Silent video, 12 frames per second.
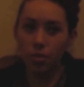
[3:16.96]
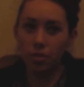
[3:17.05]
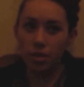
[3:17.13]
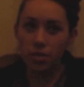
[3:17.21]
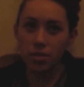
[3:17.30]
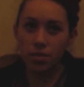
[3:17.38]
the
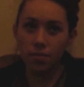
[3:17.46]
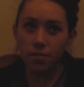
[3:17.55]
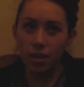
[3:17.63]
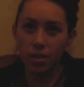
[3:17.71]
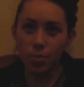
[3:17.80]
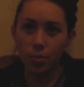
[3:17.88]
rest of
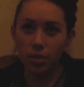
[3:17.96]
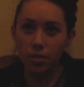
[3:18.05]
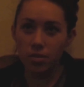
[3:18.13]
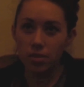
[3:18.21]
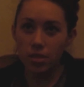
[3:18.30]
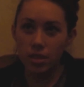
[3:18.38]
that
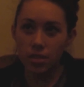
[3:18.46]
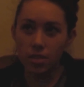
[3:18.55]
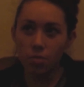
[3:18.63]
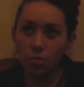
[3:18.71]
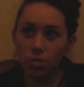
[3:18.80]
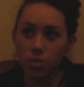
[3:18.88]
spring
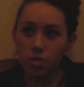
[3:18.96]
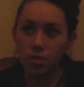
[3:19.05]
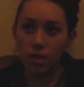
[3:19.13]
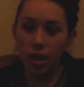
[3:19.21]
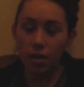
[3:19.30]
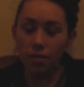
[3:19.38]
season was
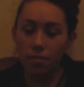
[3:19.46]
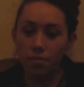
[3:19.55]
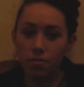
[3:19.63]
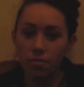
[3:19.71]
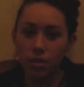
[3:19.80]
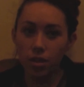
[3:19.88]
kind of
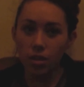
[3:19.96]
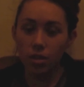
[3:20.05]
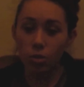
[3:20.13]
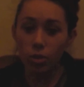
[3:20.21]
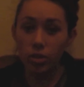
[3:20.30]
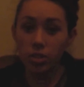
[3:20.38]
in
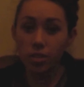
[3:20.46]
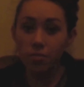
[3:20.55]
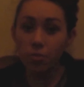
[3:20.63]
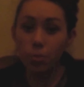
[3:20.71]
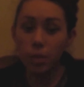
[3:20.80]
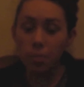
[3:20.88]
question for
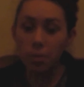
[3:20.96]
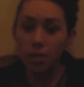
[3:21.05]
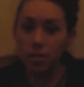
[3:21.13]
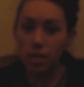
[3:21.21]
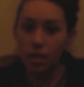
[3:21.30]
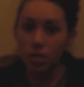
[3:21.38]
me
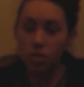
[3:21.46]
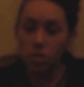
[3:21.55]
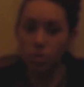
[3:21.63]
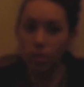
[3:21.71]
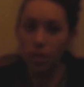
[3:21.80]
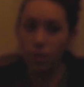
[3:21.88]
because I couldn't do
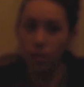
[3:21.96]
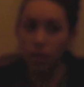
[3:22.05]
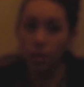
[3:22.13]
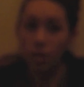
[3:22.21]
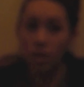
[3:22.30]
anything